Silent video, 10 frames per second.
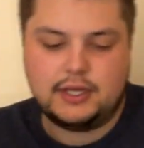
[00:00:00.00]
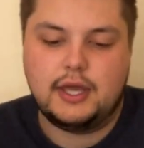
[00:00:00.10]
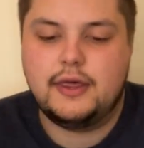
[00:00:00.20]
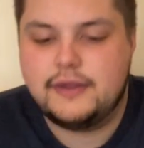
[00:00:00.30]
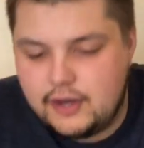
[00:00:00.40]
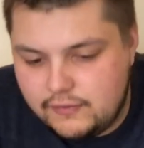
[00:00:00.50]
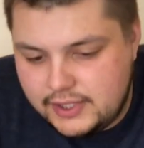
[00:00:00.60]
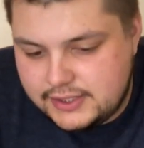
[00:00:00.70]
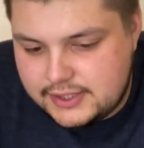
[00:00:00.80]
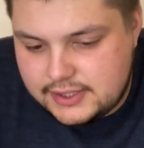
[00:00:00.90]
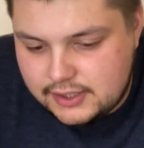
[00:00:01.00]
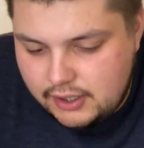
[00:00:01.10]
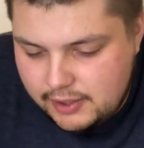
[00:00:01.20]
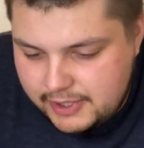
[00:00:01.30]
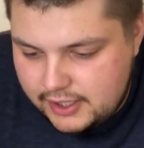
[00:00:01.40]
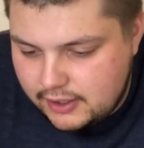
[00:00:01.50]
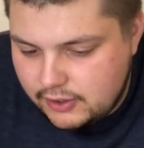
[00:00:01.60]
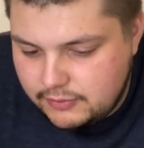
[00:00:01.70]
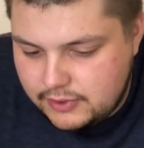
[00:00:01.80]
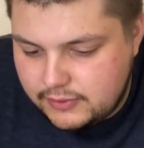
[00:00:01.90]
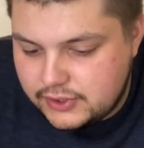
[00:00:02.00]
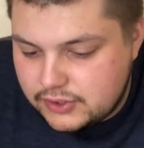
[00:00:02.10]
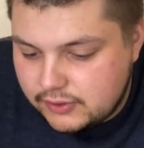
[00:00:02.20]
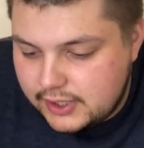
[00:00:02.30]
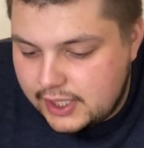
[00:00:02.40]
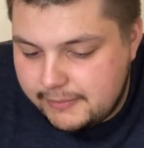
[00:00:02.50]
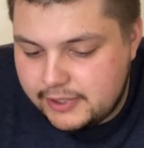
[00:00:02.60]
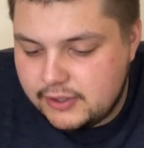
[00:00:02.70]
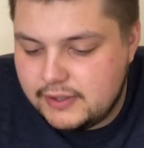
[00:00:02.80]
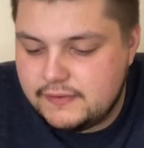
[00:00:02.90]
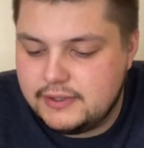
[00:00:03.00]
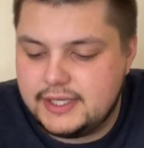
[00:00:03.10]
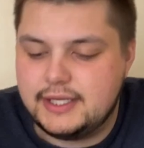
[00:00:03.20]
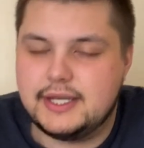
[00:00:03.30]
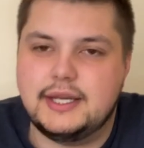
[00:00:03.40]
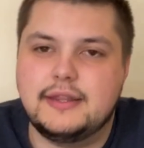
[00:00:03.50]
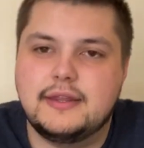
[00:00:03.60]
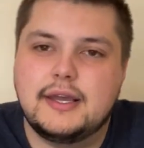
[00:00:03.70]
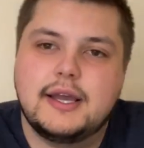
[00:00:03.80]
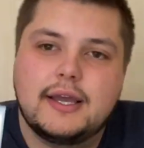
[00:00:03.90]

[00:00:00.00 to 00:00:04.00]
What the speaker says: The note reads, "Hi Ben, hope you enjoy it. Let me know if you need anything.